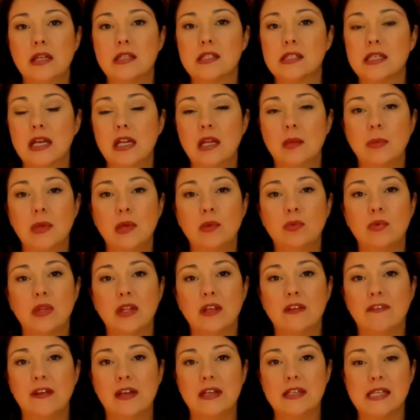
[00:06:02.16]
going to be really
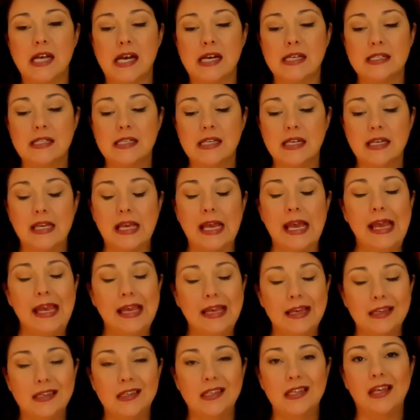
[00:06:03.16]
fantastic.
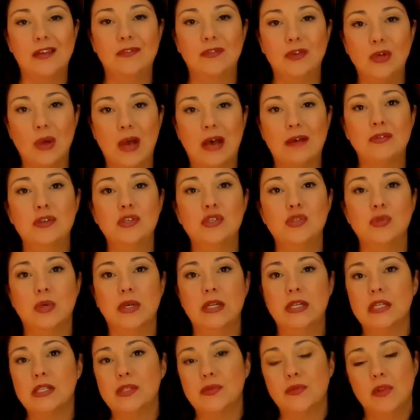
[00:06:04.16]
And if you haven't
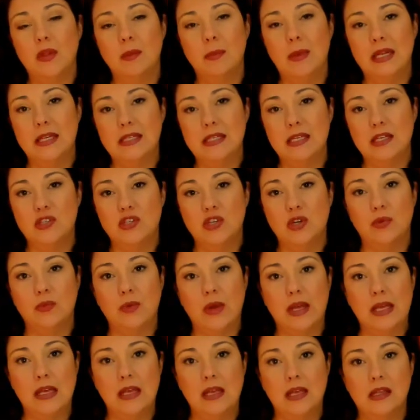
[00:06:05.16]
joined us for the meditation and
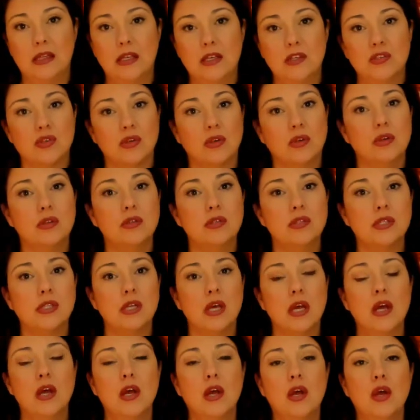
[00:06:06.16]
Reiki healing circles,
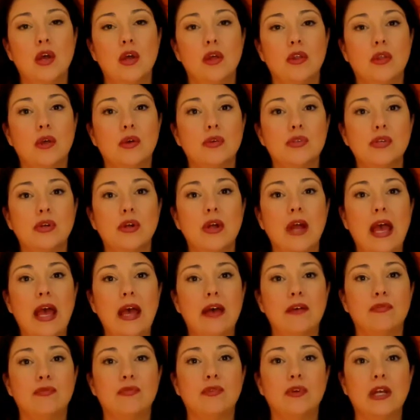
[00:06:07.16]
those are
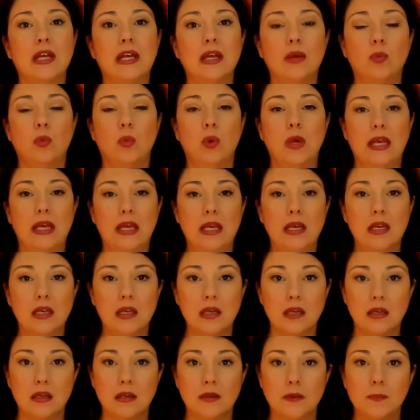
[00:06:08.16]
every week.
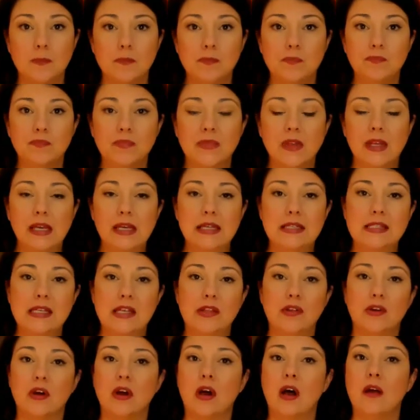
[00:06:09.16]
It's
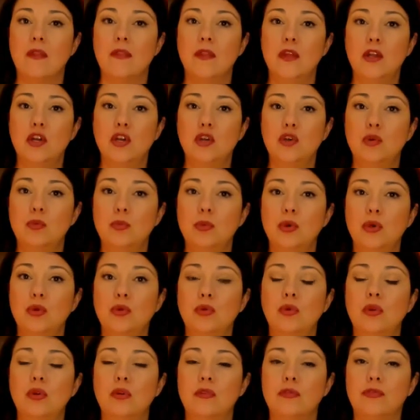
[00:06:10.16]
either on the new
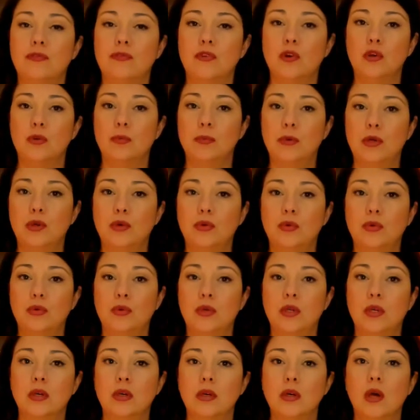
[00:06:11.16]
moon, full
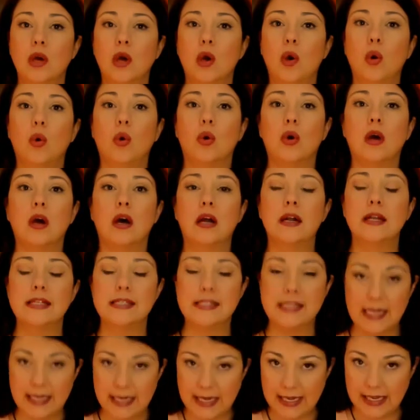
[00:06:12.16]
moon, or on a
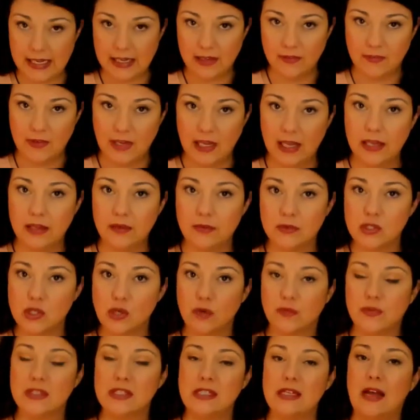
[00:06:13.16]
Sunday evening. So
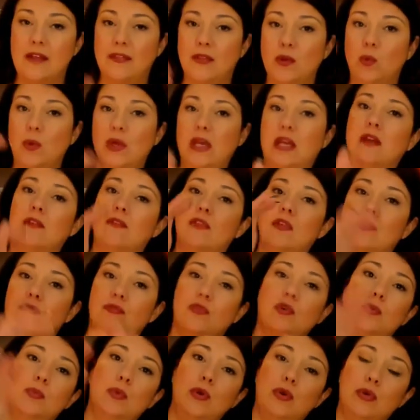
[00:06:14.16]
if it's not the week of the
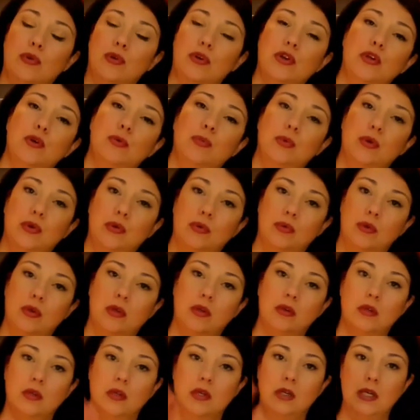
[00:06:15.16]
full moon or new moon,
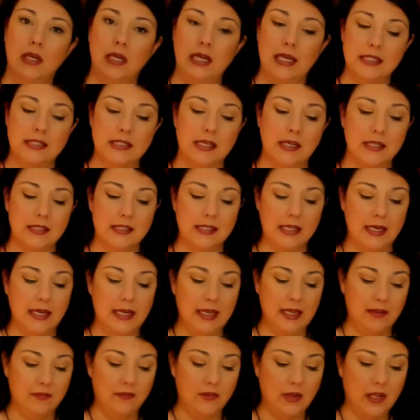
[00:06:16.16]
it's on a Sunday
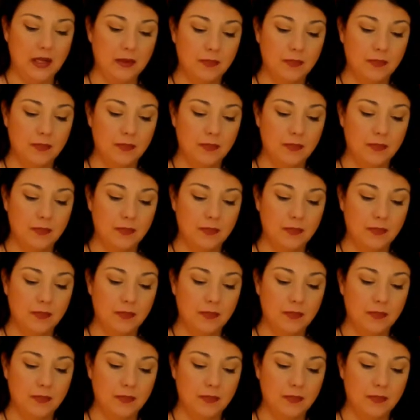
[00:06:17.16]
evening.